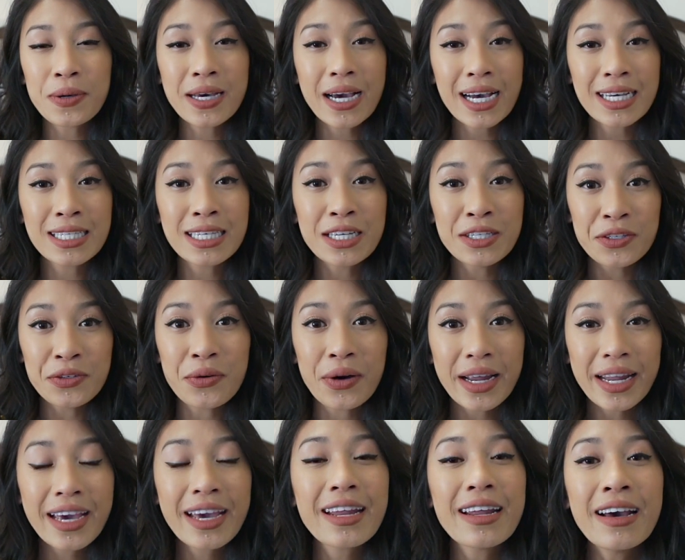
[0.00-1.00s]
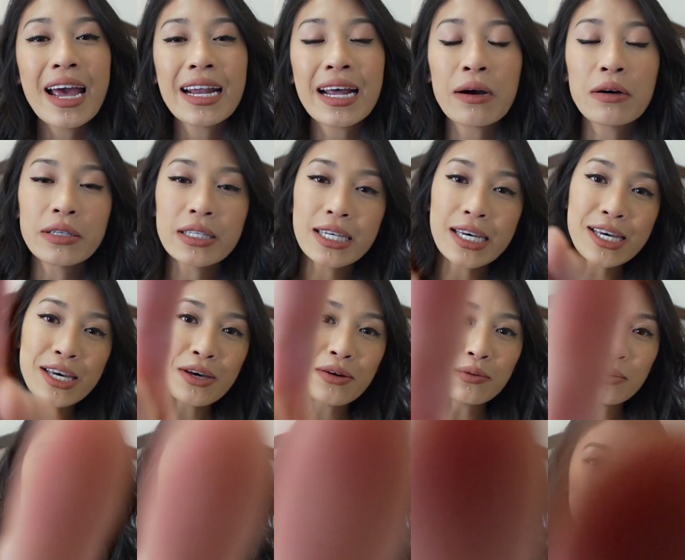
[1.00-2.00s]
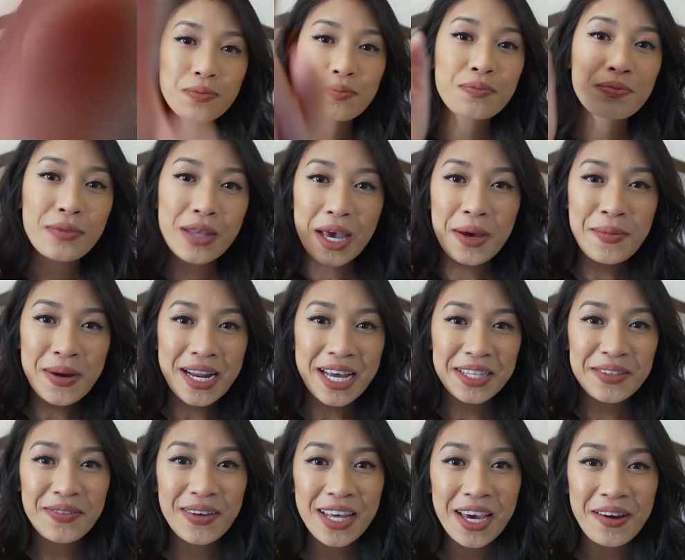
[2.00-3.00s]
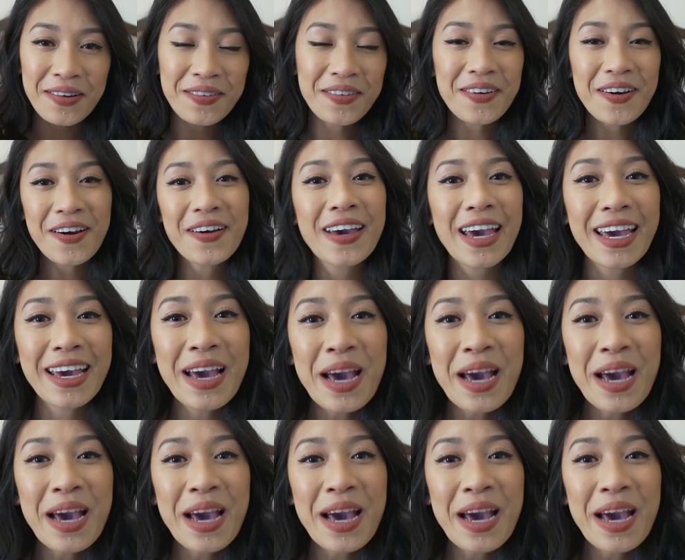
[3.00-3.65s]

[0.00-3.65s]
guys enjoyed it, and I'll see you in my next video. Okay,